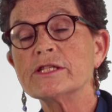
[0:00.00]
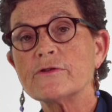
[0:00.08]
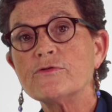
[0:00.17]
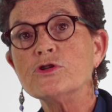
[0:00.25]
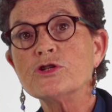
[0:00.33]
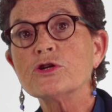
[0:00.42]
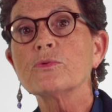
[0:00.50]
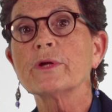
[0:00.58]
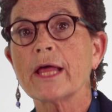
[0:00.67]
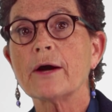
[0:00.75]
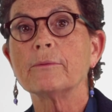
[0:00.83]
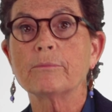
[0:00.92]
is a future
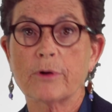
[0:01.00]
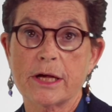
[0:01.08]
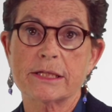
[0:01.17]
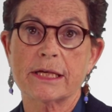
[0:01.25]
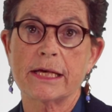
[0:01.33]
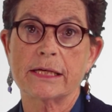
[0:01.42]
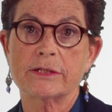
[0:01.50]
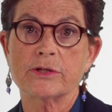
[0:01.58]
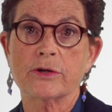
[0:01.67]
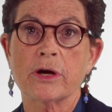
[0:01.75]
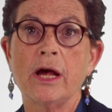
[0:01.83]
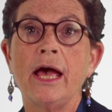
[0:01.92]
without breast
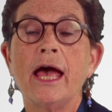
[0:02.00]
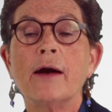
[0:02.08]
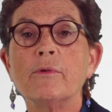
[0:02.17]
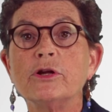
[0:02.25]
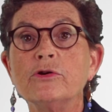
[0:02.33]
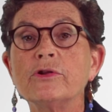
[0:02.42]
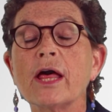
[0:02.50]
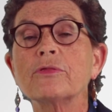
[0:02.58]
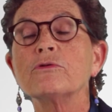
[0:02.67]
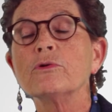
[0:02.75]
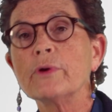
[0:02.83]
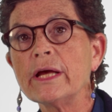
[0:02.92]
cancer, and we do
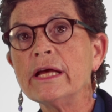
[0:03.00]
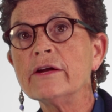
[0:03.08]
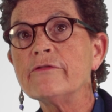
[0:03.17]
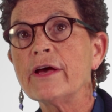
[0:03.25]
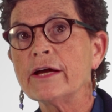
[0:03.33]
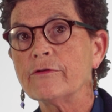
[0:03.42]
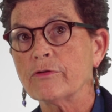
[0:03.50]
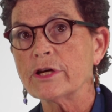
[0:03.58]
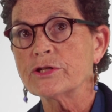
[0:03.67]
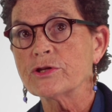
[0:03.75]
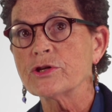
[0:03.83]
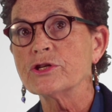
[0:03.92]
that through innovative
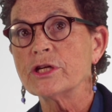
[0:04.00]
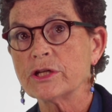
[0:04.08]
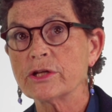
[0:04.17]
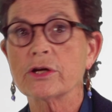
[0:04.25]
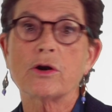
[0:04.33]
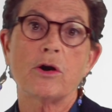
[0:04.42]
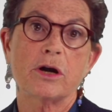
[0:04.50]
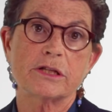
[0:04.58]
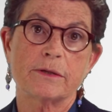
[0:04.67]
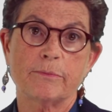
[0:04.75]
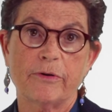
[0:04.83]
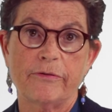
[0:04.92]
research into the
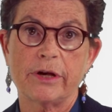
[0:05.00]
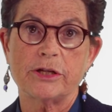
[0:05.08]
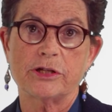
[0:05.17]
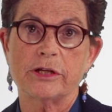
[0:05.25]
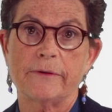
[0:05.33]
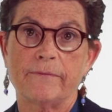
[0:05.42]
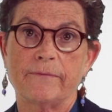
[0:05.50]
cause and prevention.